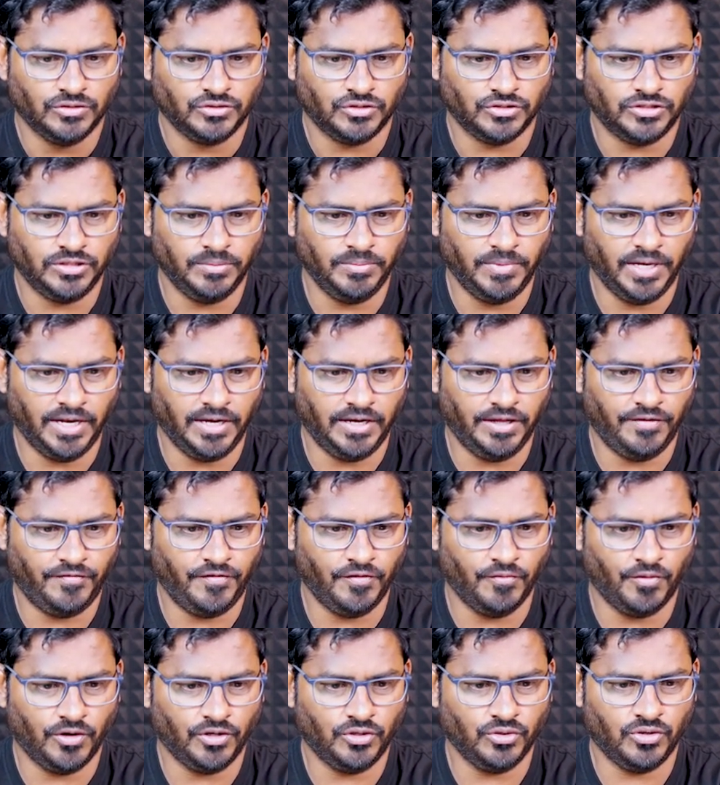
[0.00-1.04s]
So similarly, if
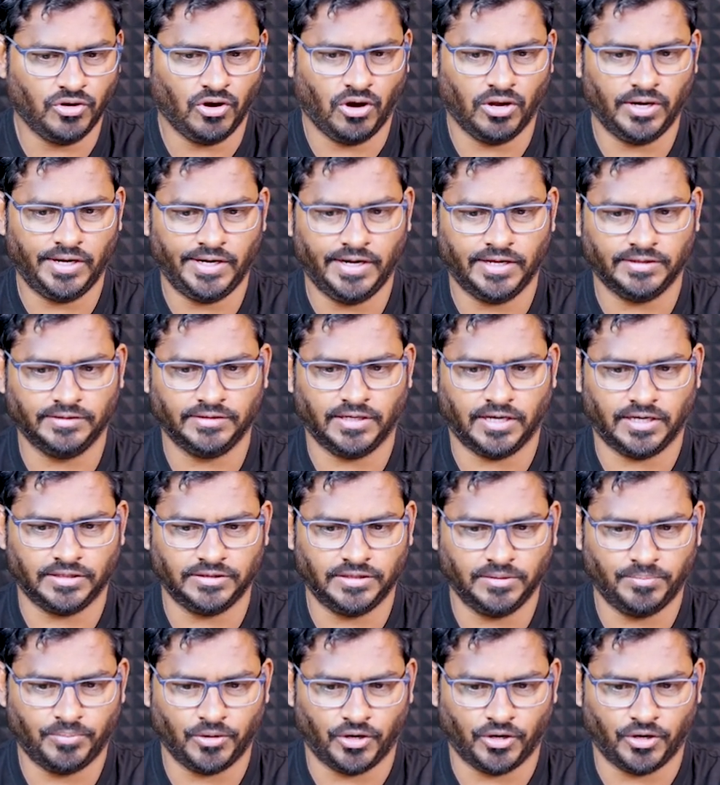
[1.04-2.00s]
you want to call it on the other